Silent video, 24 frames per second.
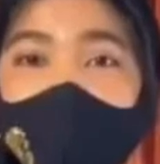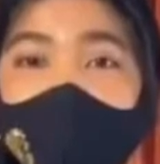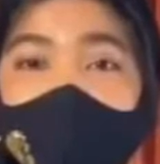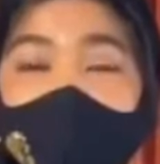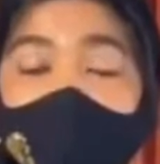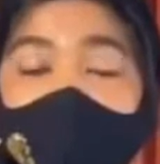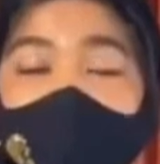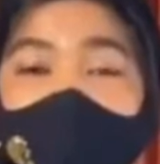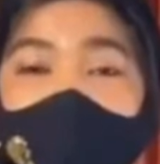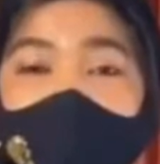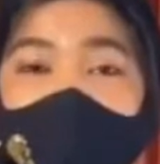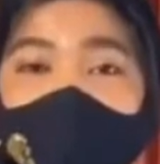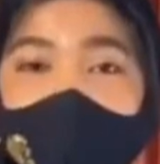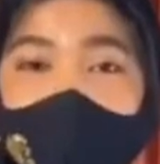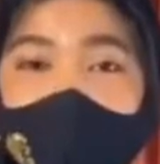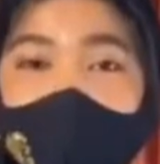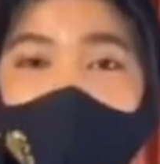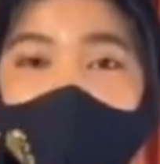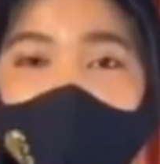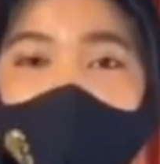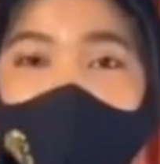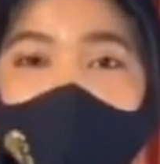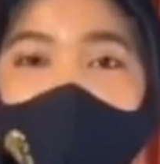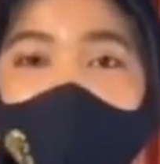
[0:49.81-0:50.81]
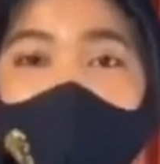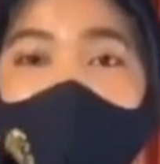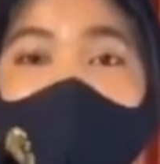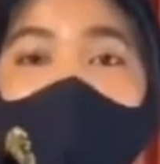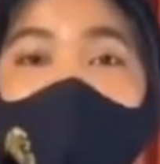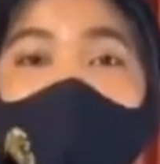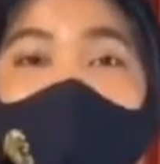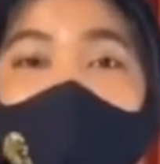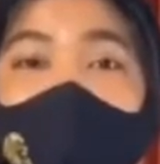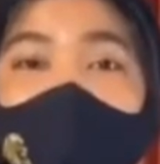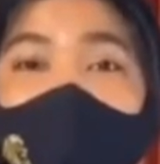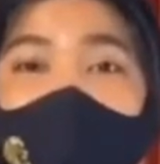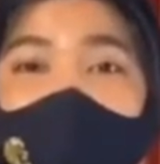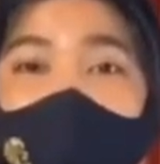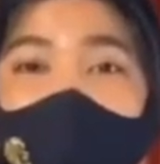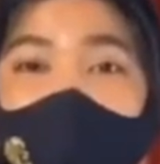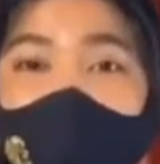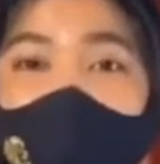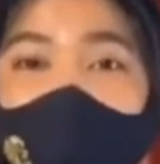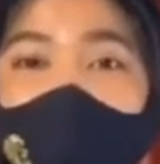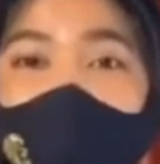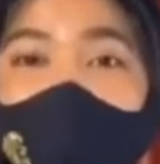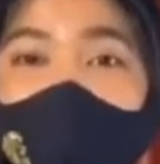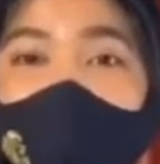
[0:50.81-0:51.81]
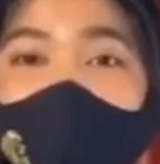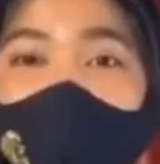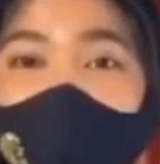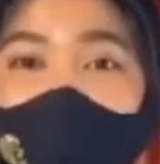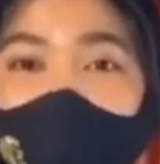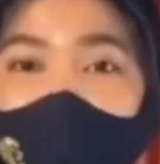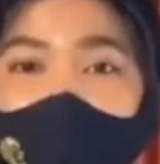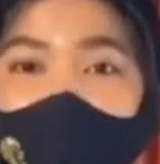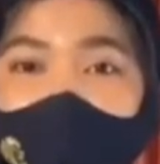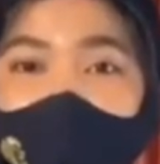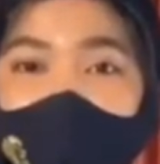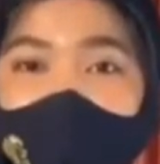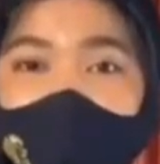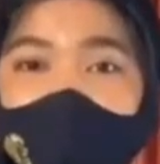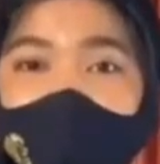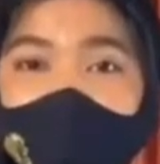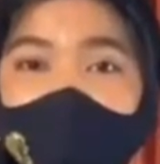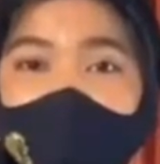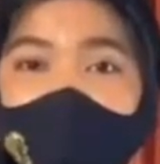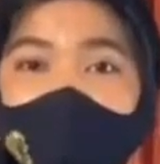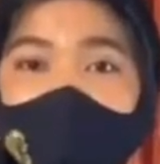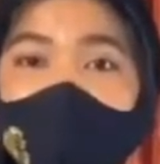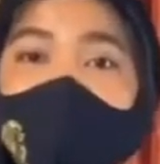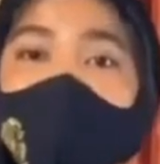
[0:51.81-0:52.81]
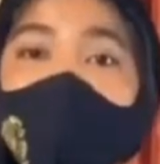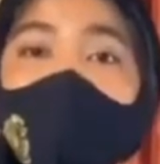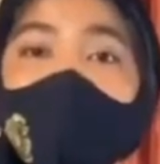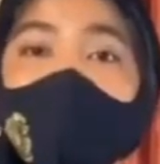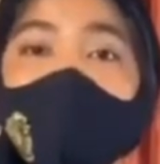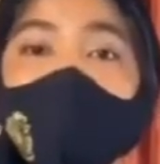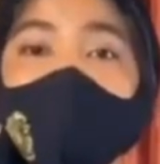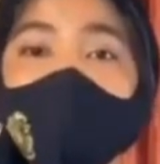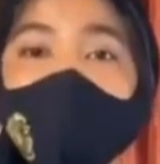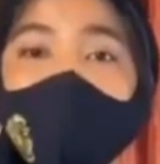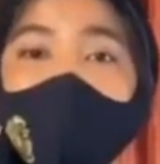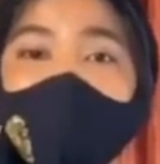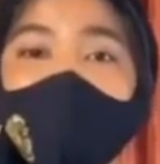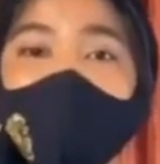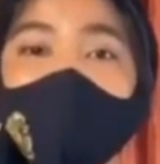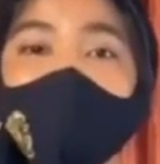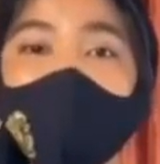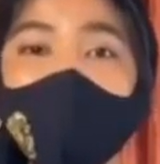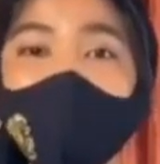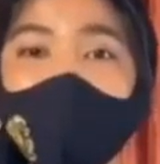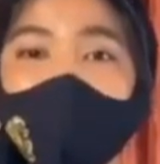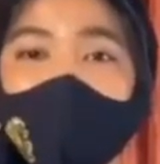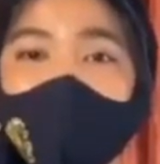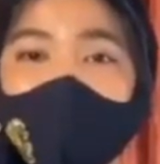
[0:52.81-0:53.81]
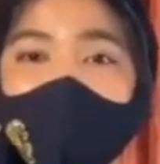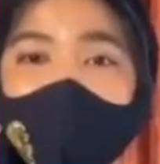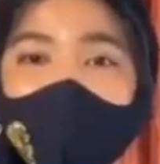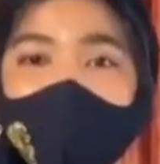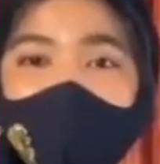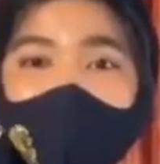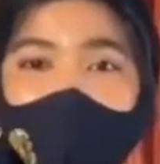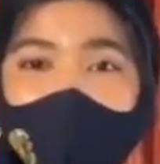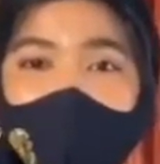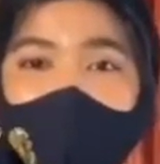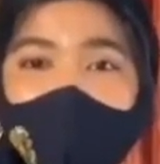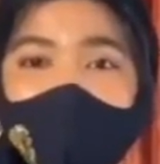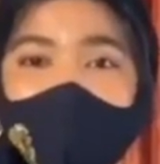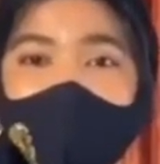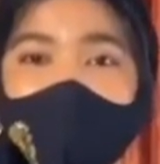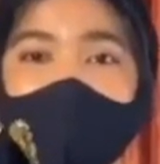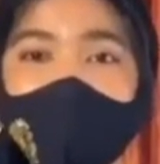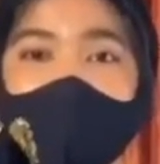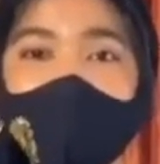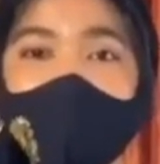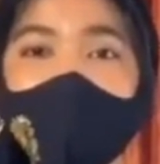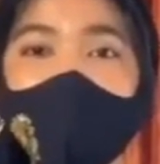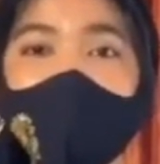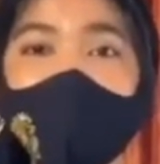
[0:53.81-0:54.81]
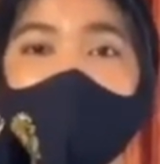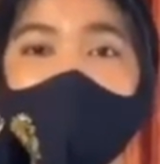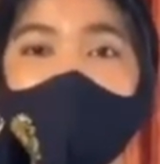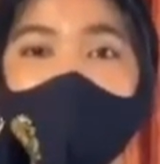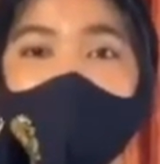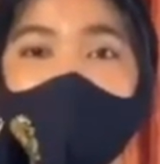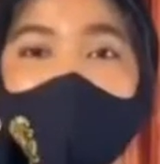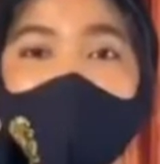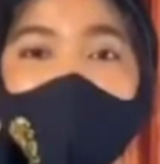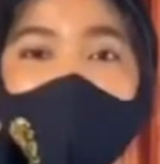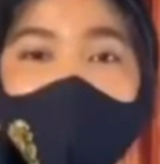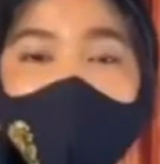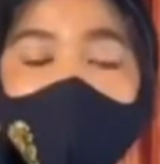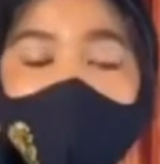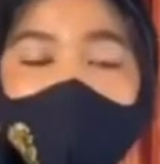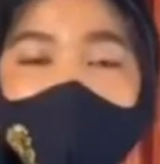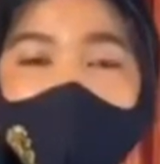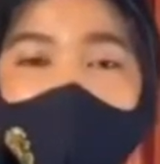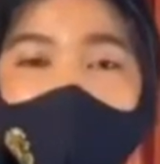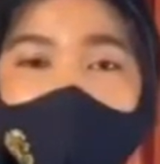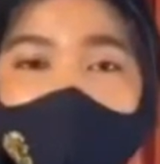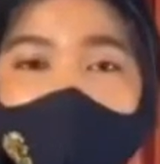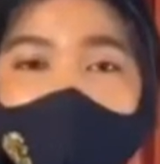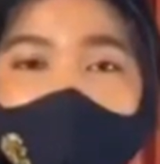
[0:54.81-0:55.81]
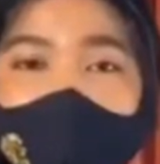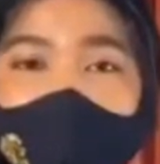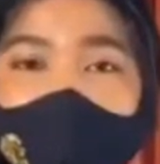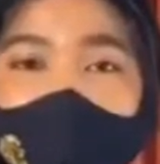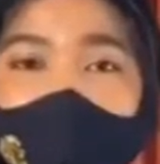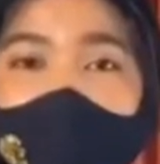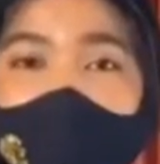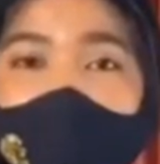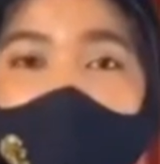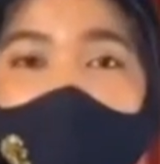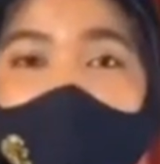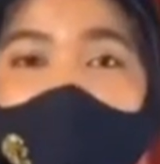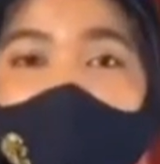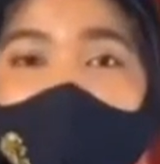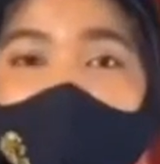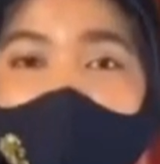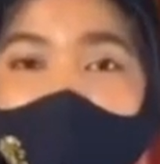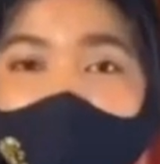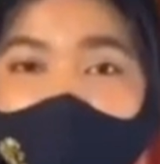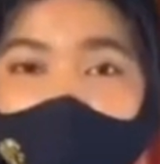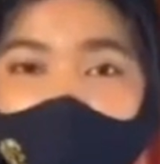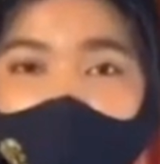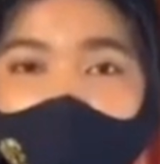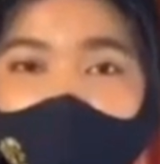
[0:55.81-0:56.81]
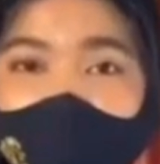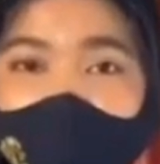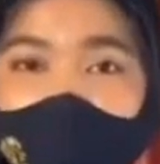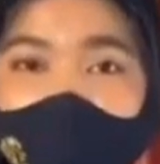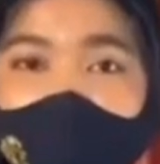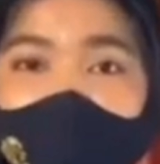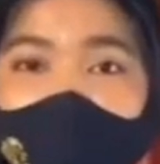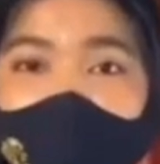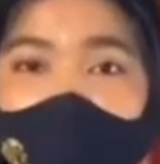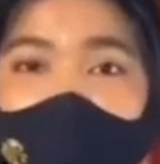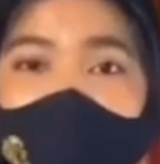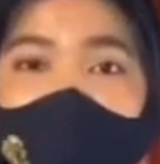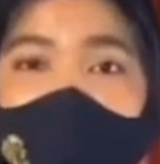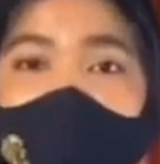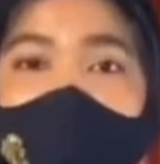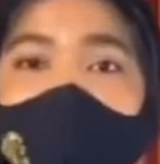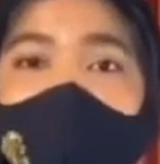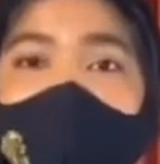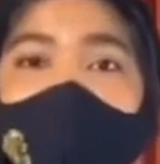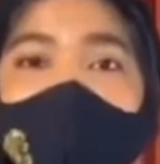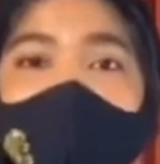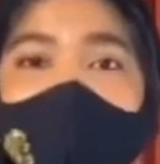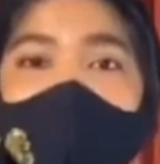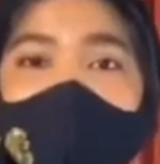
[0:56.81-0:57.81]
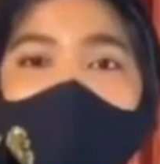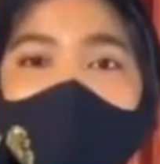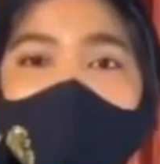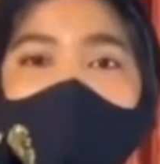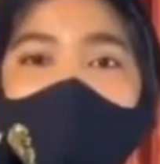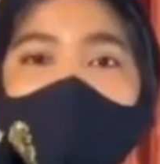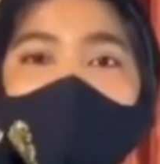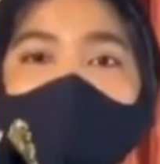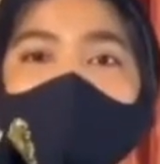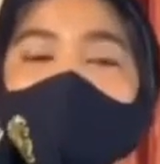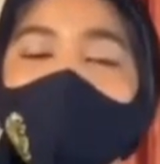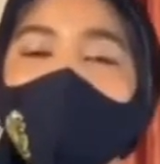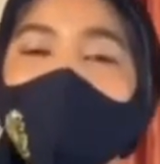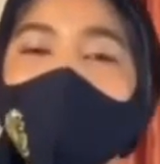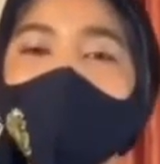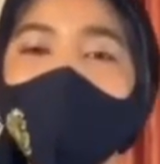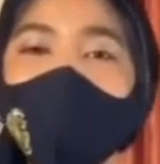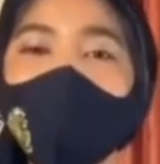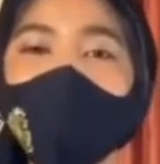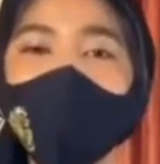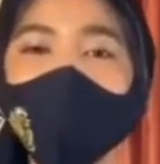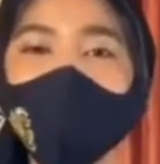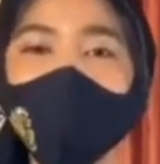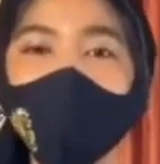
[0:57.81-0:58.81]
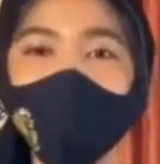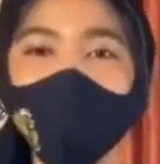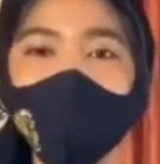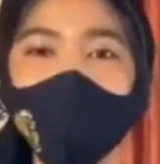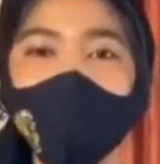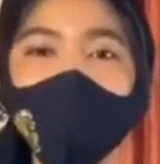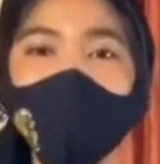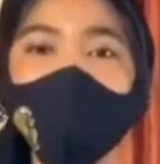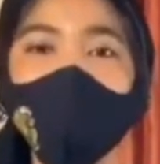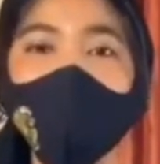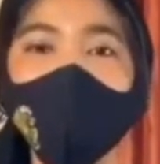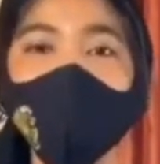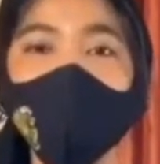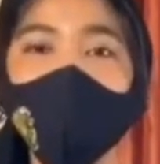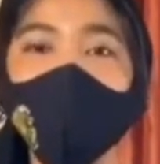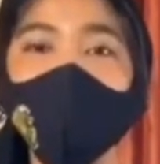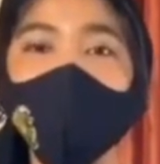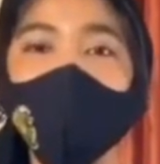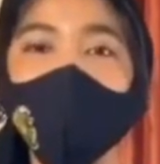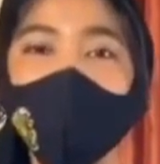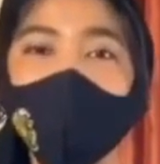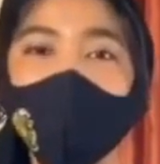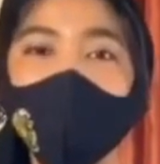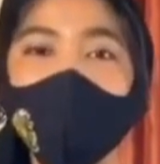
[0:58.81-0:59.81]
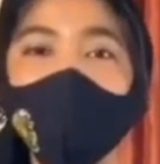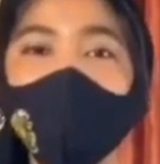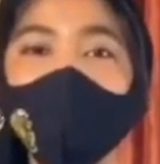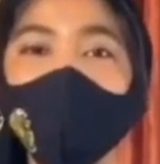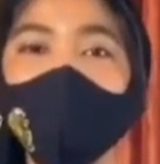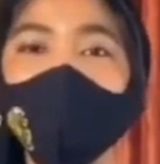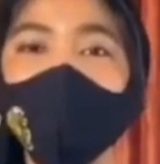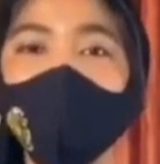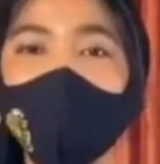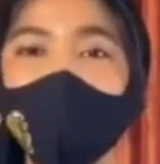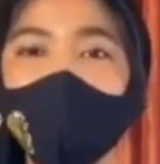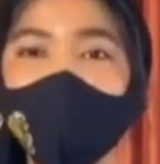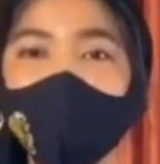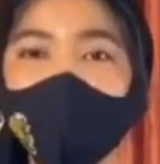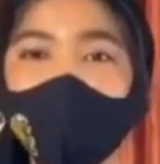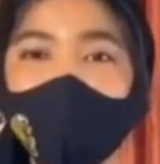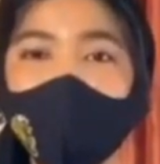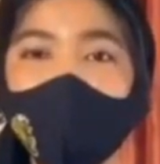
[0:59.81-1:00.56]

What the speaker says: of smell, fatigue, tiredness, muscle aches and pains, headaches and fever, and gastrointestinal system symptoms, which are your diarrhea